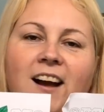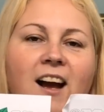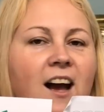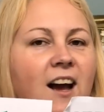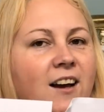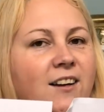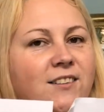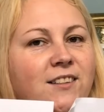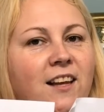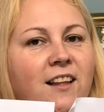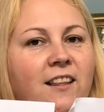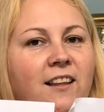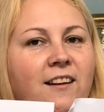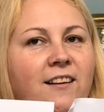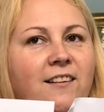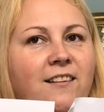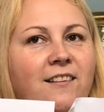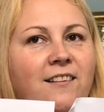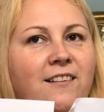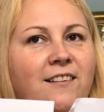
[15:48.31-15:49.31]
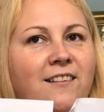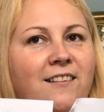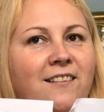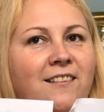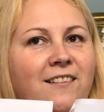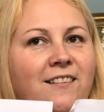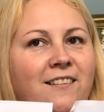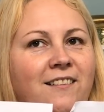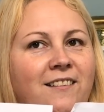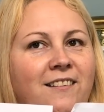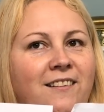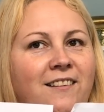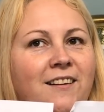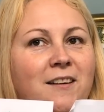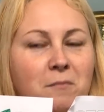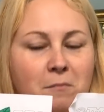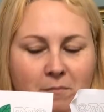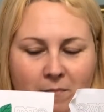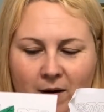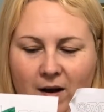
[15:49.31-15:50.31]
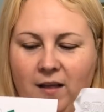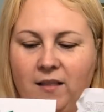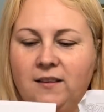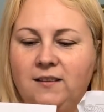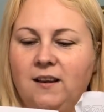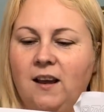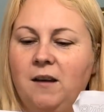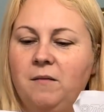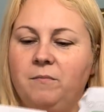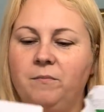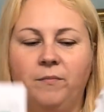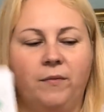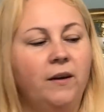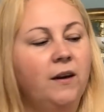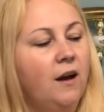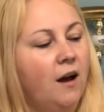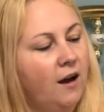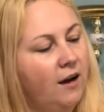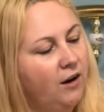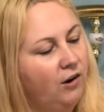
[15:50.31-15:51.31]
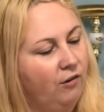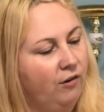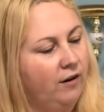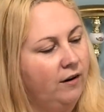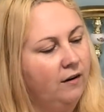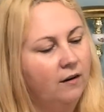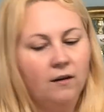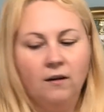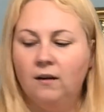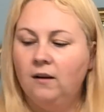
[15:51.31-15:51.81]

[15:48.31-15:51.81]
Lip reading: How's that then? About the same. I agree.